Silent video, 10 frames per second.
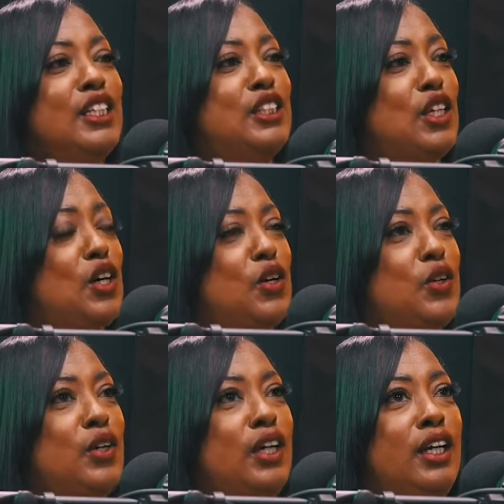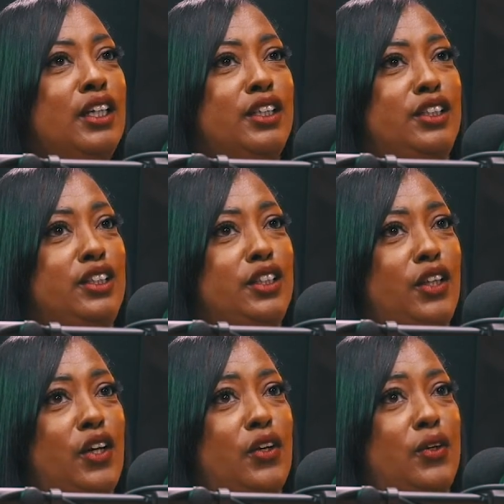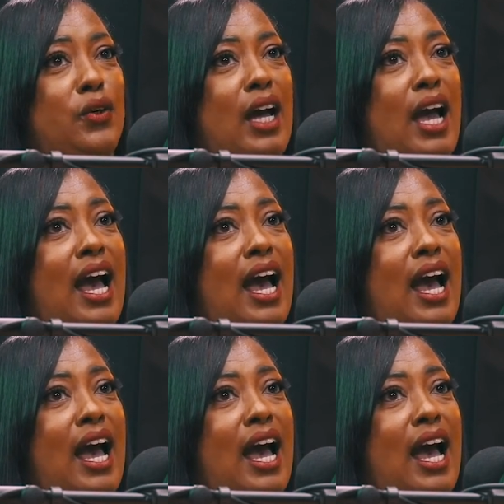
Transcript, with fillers: So, you know,